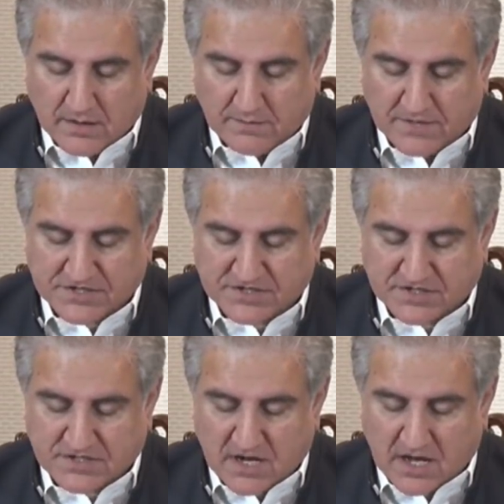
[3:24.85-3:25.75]

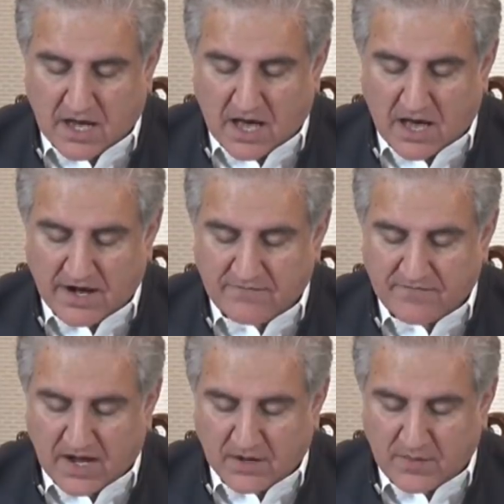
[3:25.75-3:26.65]
President Arif
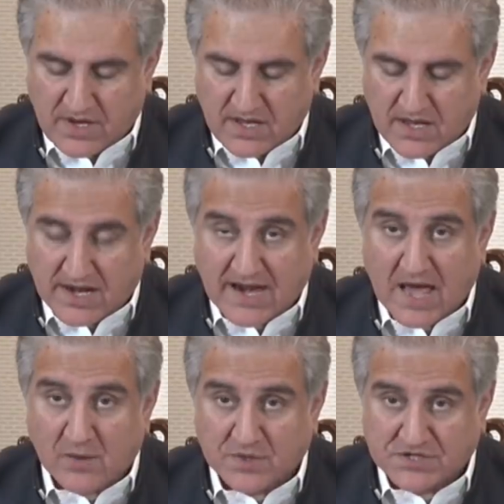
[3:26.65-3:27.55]
Alvi and
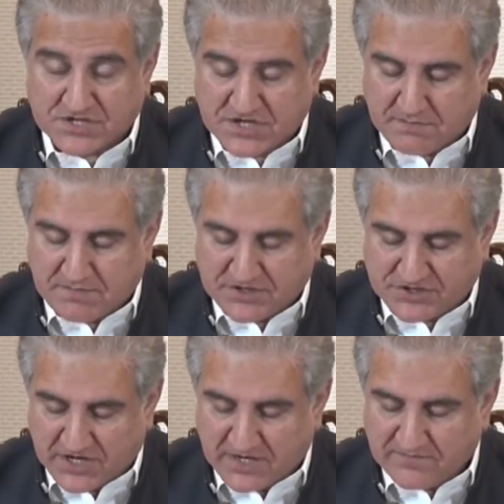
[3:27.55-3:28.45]
I visited
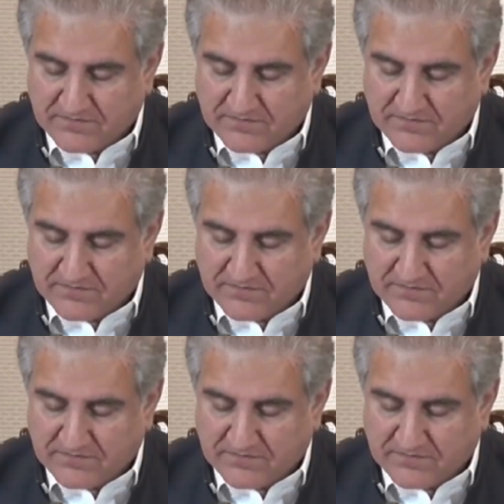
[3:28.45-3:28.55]
Beijing